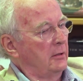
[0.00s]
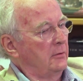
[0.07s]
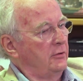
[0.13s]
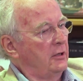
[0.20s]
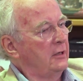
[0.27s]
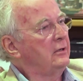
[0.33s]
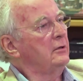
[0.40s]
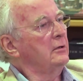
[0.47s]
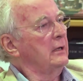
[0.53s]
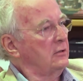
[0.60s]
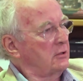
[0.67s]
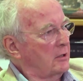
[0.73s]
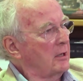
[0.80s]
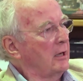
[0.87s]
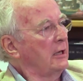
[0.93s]
did
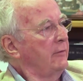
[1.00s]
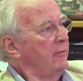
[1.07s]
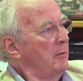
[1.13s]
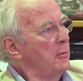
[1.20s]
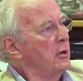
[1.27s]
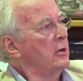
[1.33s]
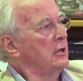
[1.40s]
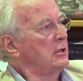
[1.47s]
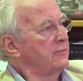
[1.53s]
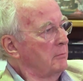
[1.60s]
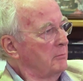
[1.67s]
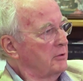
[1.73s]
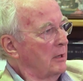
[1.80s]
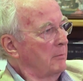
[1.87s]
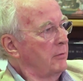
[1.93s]
kind of emerge
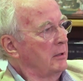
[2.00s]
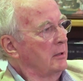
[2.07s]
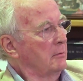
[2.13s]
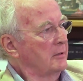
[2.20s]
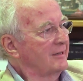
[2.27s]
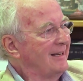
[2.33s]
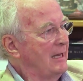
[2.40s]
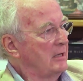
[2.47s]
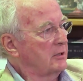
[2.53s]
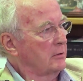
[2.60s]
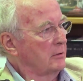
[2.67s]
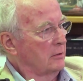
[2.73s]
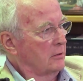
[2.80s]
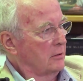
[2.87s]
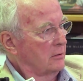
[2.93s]
from something that was less
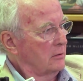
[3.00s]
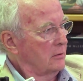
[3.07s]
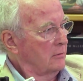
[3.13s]
conscious.